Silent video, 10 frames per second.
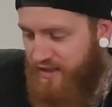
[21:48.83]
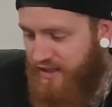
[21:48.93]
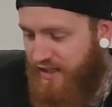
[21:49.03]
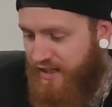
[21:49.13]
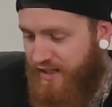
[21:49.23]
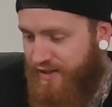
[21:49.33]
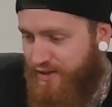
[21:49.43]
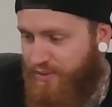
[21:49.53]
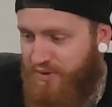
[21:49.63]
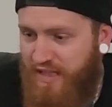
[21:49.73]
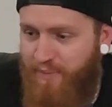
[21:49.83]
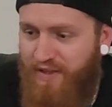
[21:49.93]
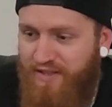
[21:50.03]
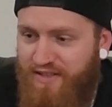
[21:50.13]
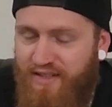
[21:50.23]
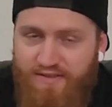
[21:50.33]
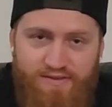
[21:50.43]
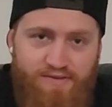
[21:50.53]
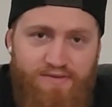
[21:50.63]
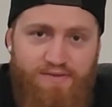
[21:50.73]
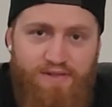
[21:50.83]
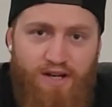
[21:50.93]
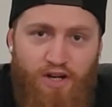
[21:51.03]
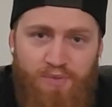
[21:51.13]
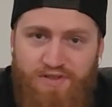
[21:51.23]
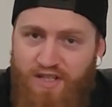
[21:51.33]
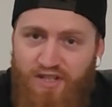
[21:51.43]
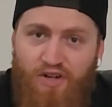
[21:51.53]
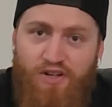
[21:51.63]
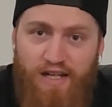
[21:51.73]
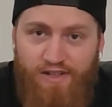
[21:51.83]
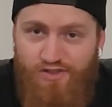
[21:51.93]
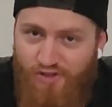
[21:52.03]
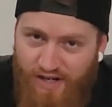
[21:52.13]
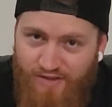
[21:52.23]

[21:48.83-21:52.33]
And with that being said, hope to see y'all out on trail,